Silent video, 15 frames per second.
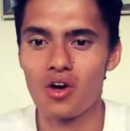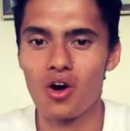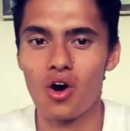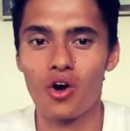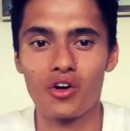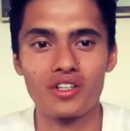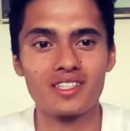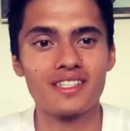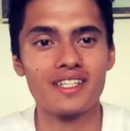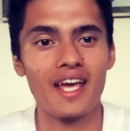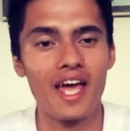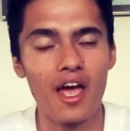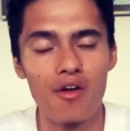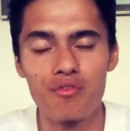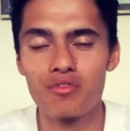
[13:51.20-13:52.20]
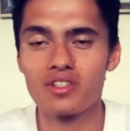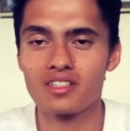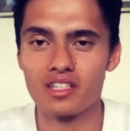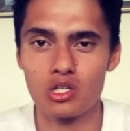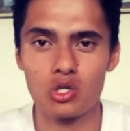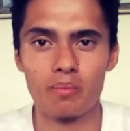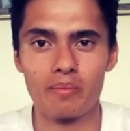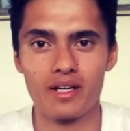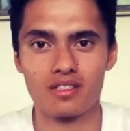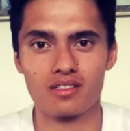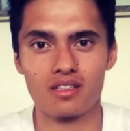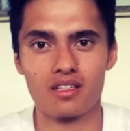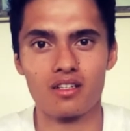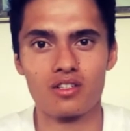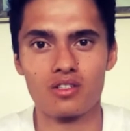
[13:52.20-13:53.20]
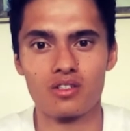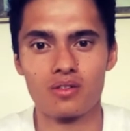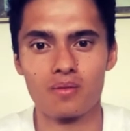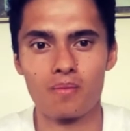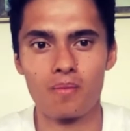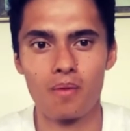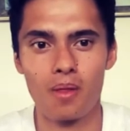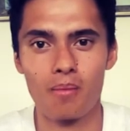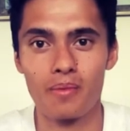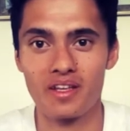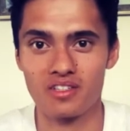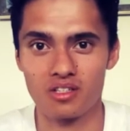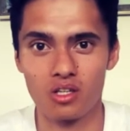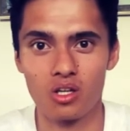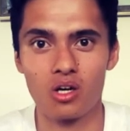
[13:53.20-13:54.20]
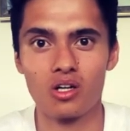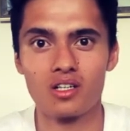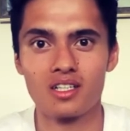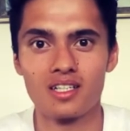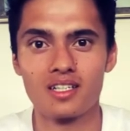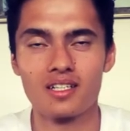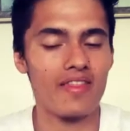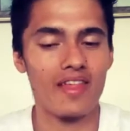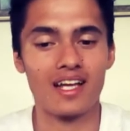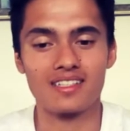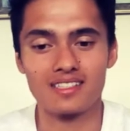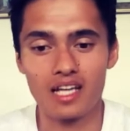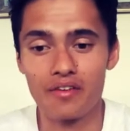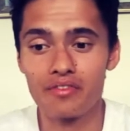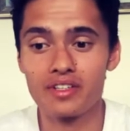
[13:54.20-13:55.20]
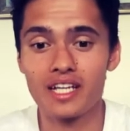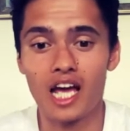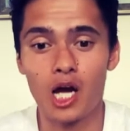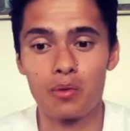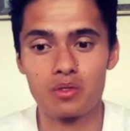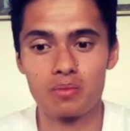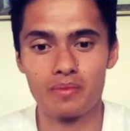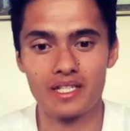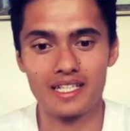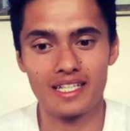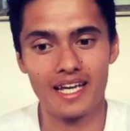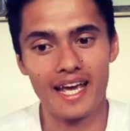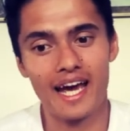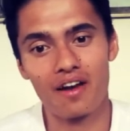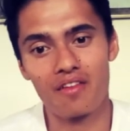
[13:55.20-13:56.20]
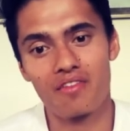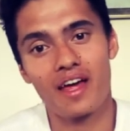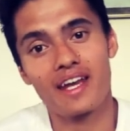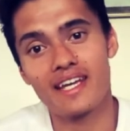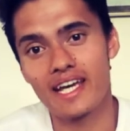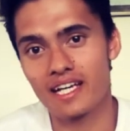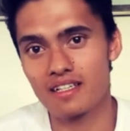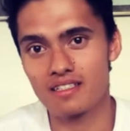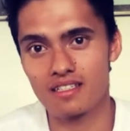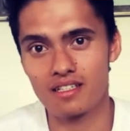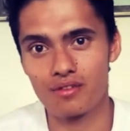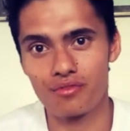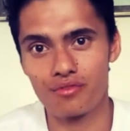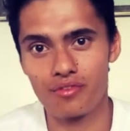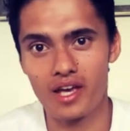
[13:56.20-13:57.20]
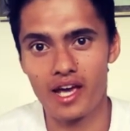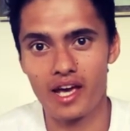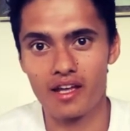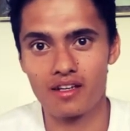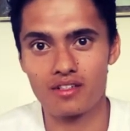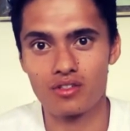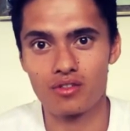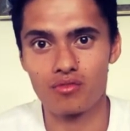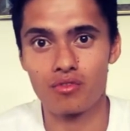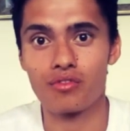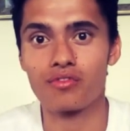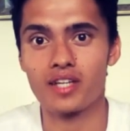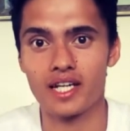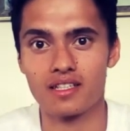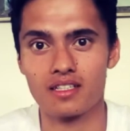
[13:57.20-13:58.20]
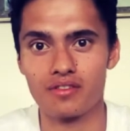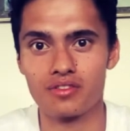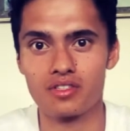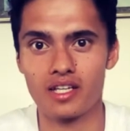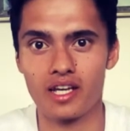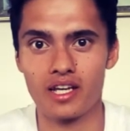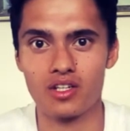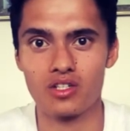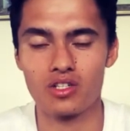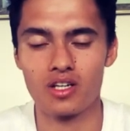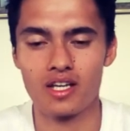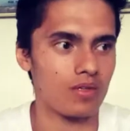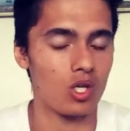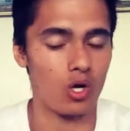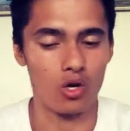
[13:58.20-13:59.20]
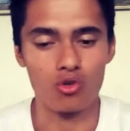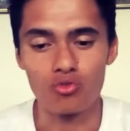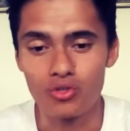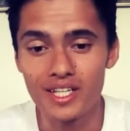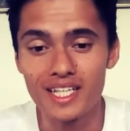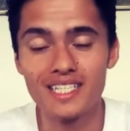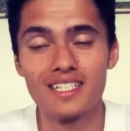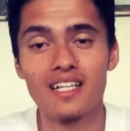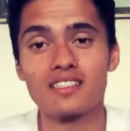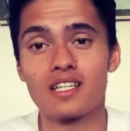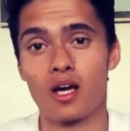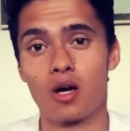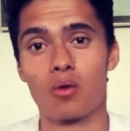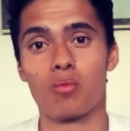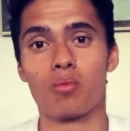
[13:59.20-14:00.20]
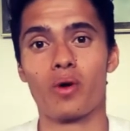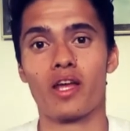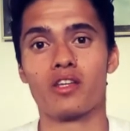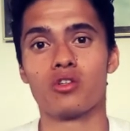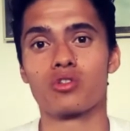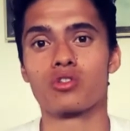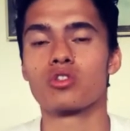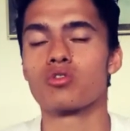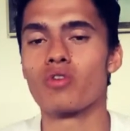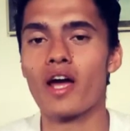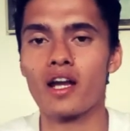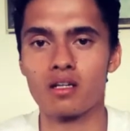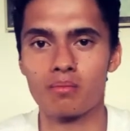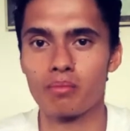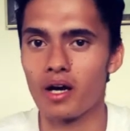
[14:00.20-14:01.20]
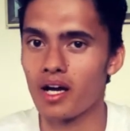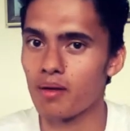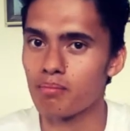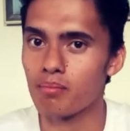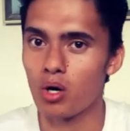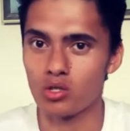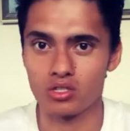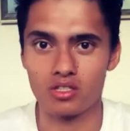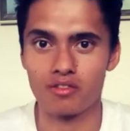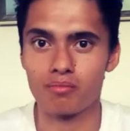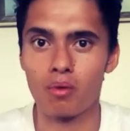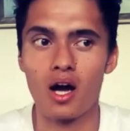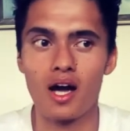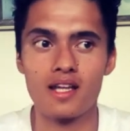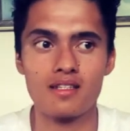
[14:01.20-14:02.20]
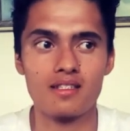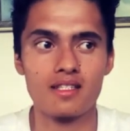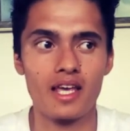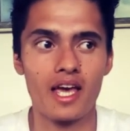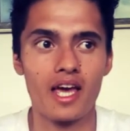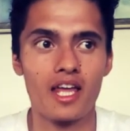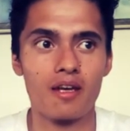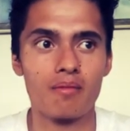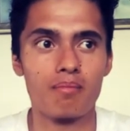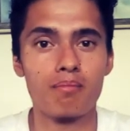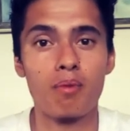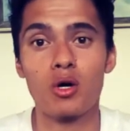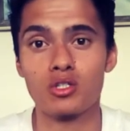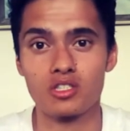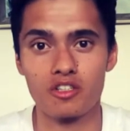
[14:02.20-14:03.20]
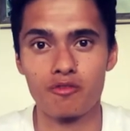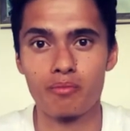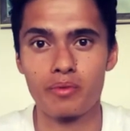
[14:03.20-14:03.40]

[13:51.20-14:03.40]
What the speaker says: honestly, every single message means a lot. And that has definitely helped me get out of that negative and reflective stage. You know, it really does help when you're surrounded by positive minds and positive